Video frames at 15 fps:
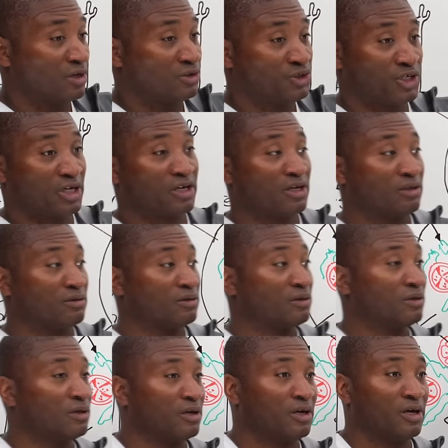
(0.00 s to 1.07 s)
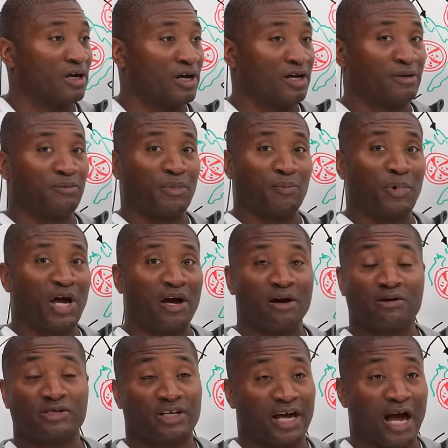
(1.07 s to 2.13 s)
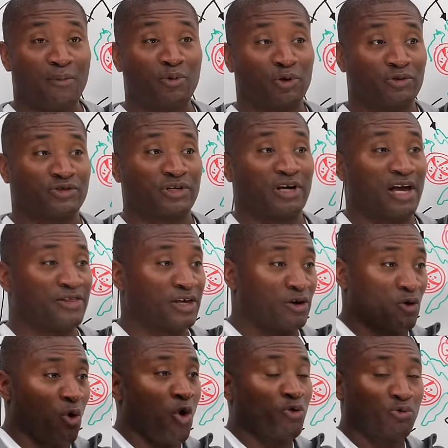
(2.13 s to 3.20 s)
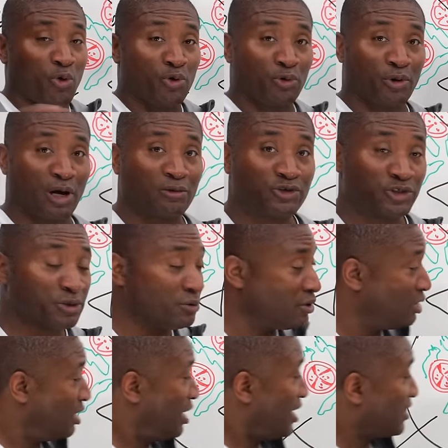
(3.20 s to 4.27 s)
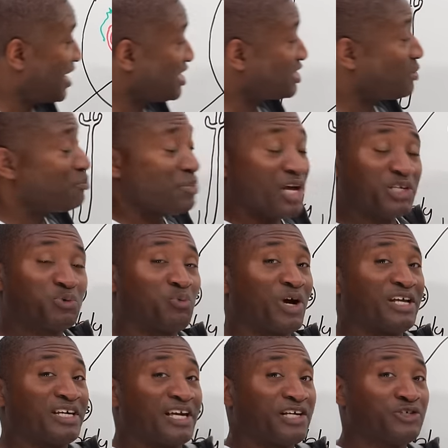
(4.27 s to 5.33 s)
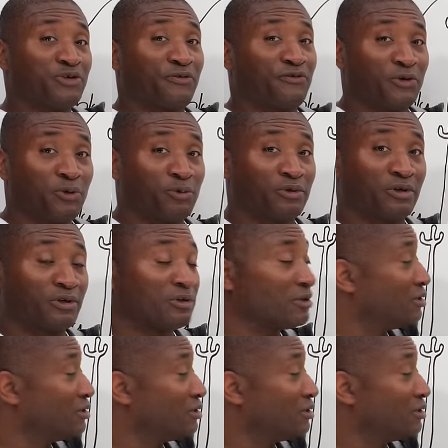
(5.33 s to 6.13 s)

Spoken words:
chicken, and pears and apples, and they're all grown around you, that's the best way to get your food.